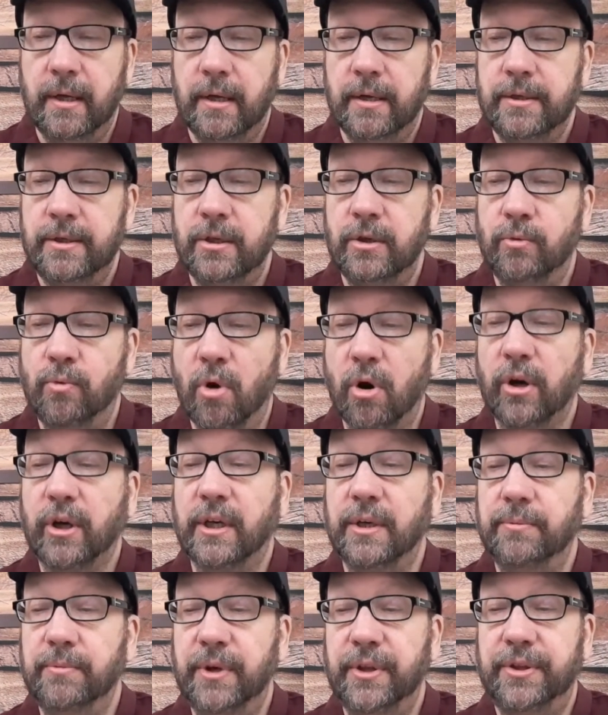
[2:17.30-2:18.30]
to
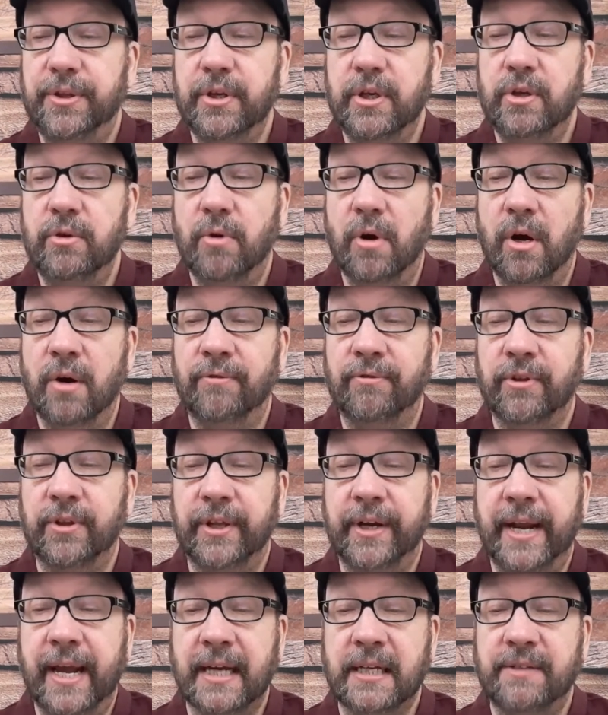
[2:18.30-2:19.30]
working with you over
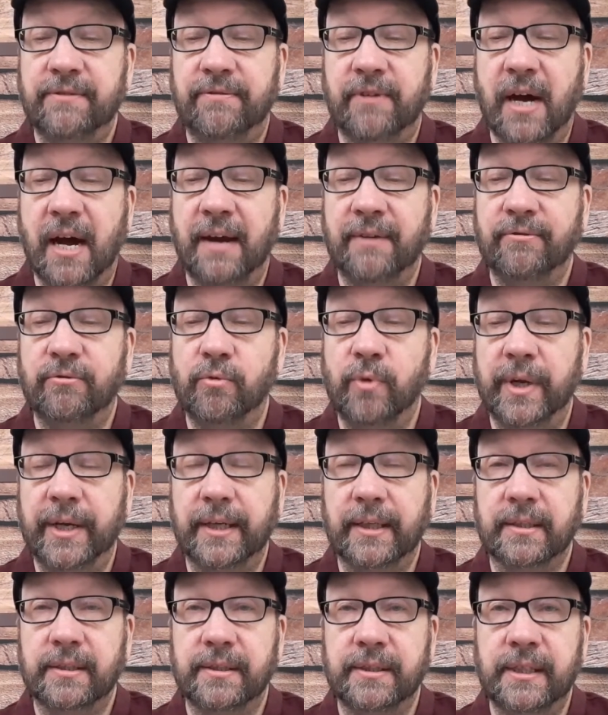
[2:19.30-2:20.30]
the next 5
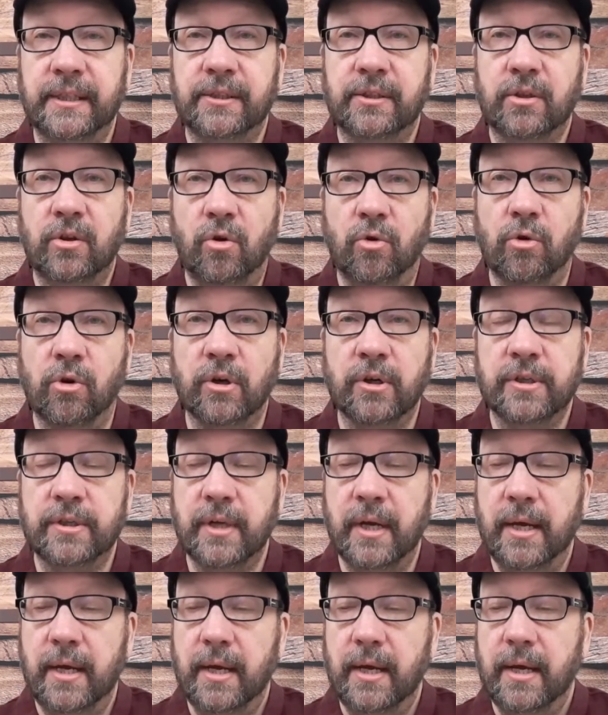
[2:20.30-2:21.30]
weeks. This course,
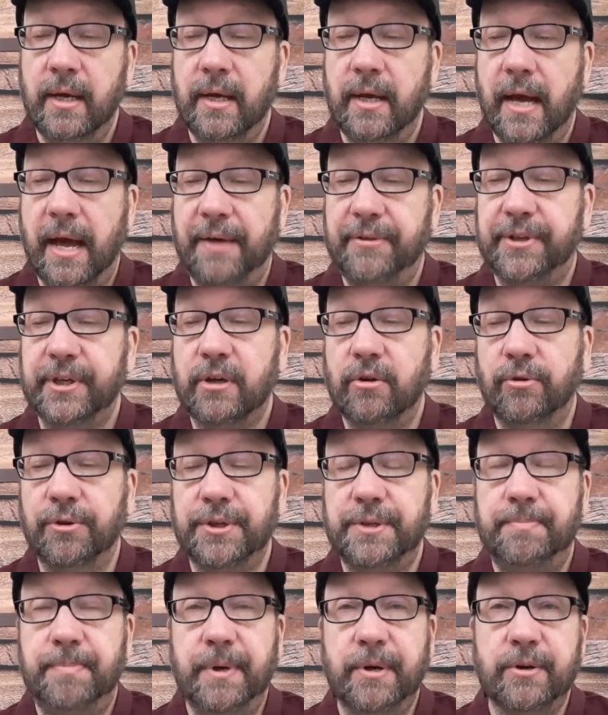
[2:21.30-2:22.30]
Ethical and
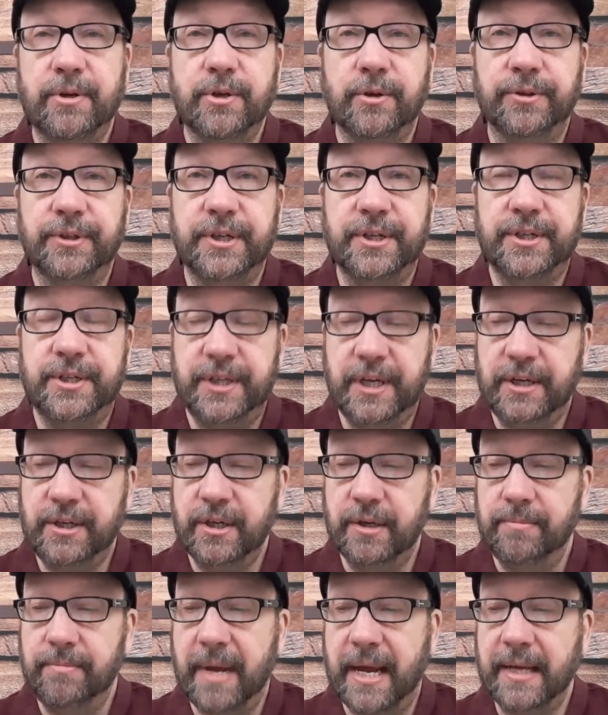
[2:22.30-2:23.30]
Spiritual
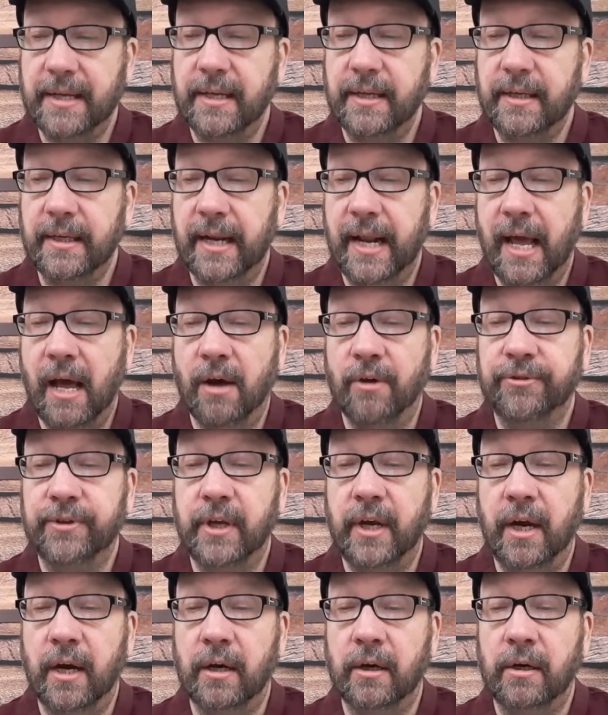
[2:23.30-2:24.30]
Decision Making in
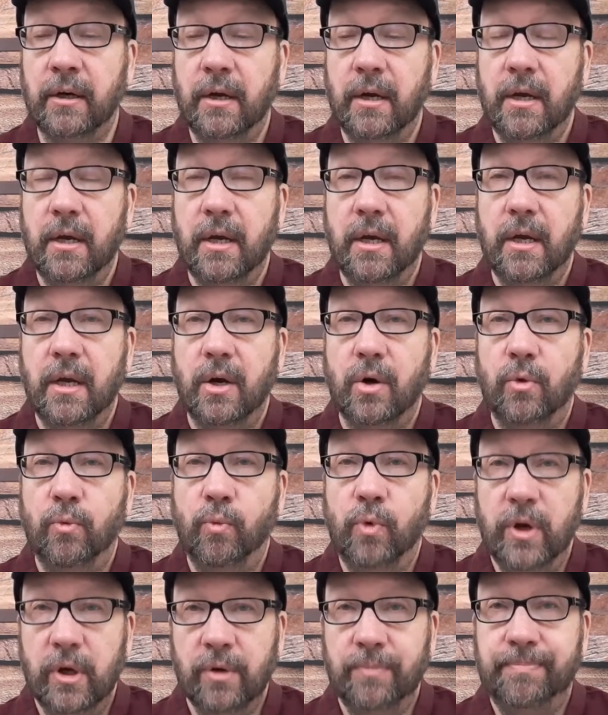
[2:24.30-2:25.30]
Healthcare,
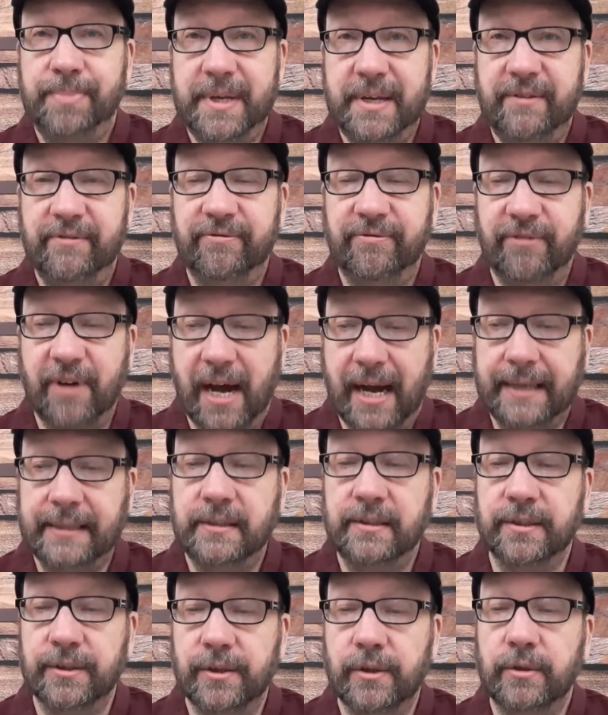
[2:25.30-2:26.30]
will be
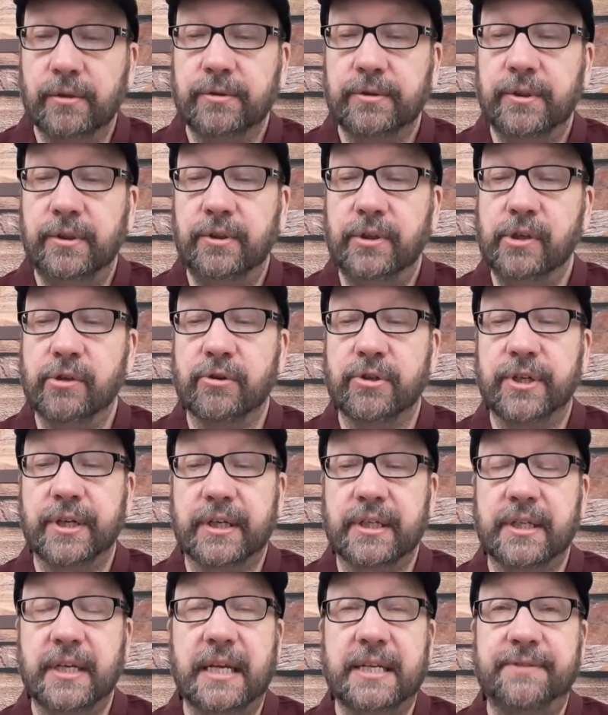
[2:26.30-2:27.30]
vital to your
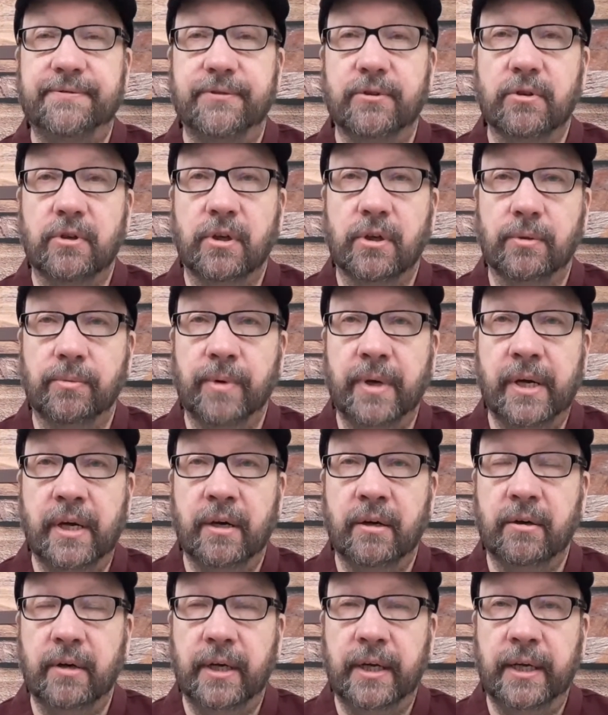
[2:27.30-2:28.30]
successful
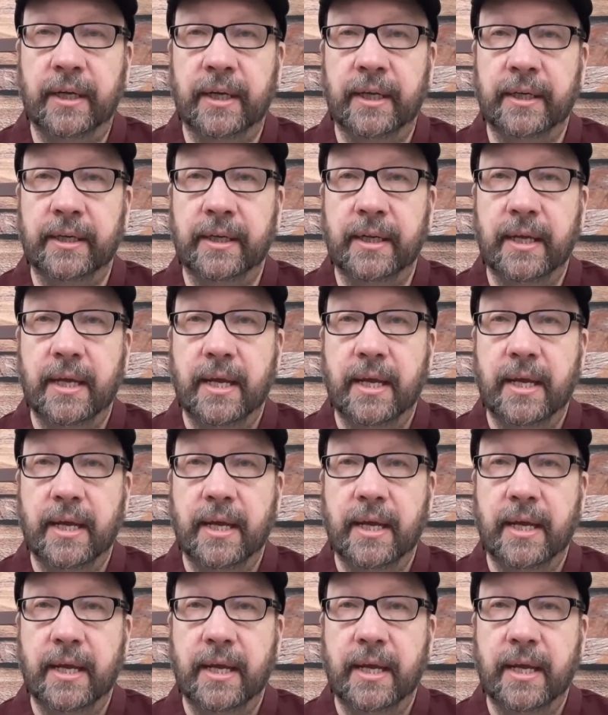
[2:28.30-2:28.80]
career in